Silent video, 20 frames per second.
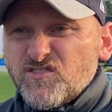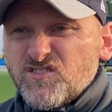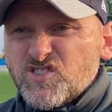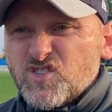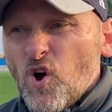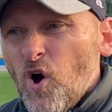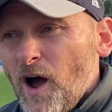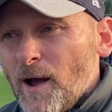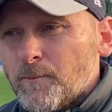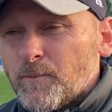
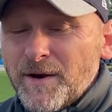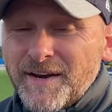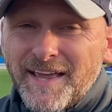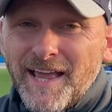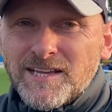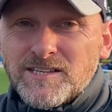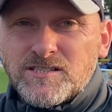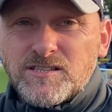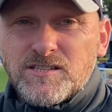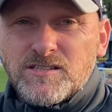Time went
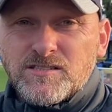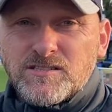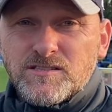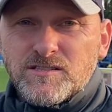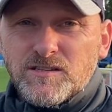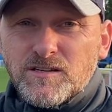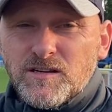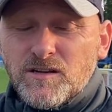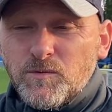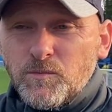against
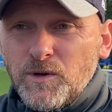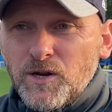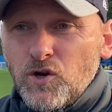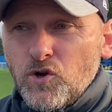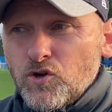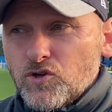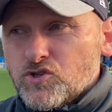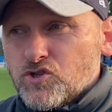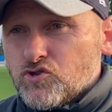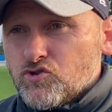us. We
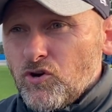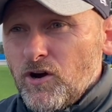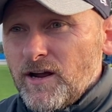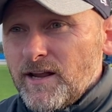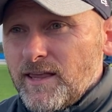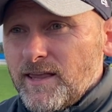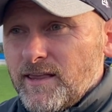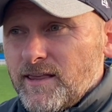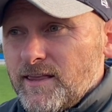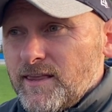look to try
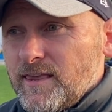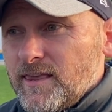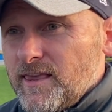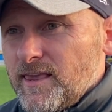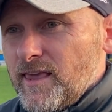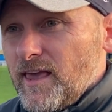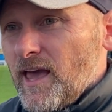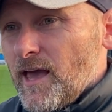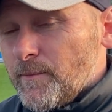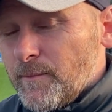and
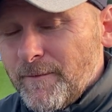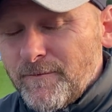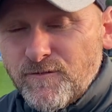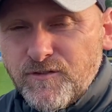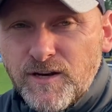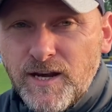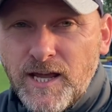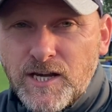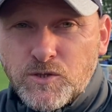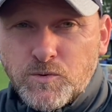get them in
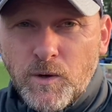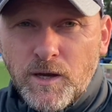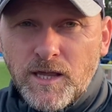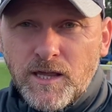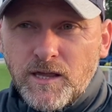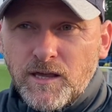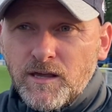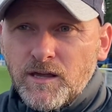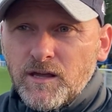for next week.